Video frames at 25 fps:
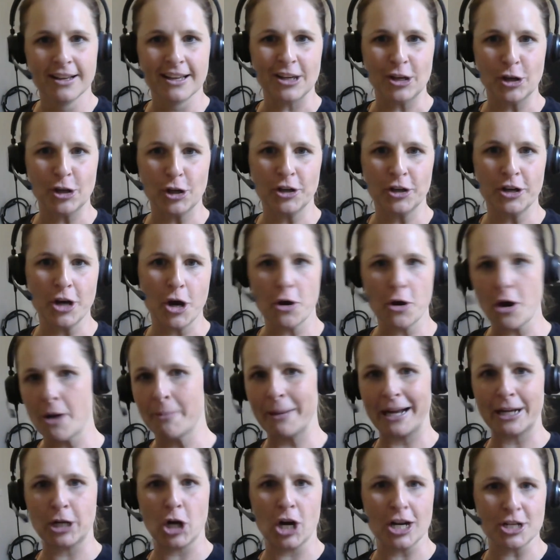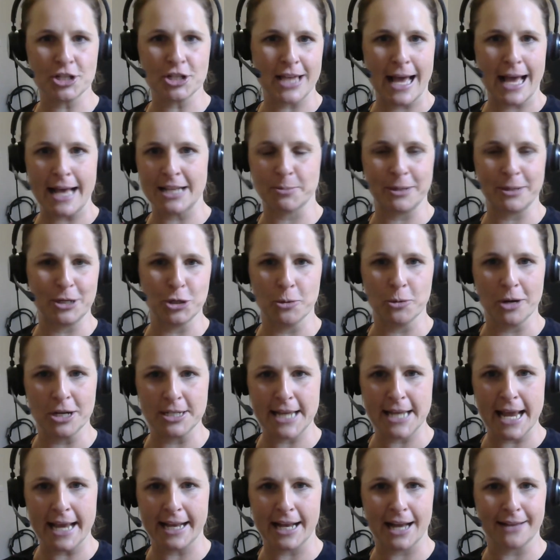oh my gosh, the husband who
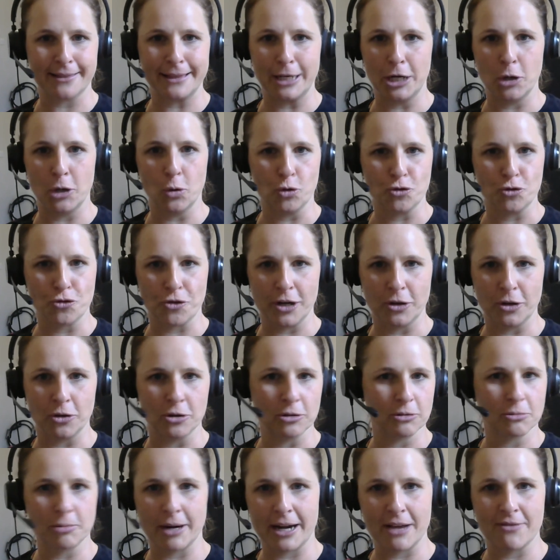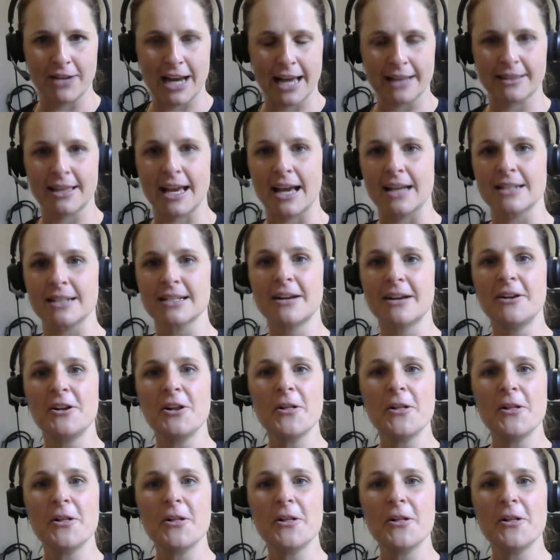won't take out the laundry or whatever like that.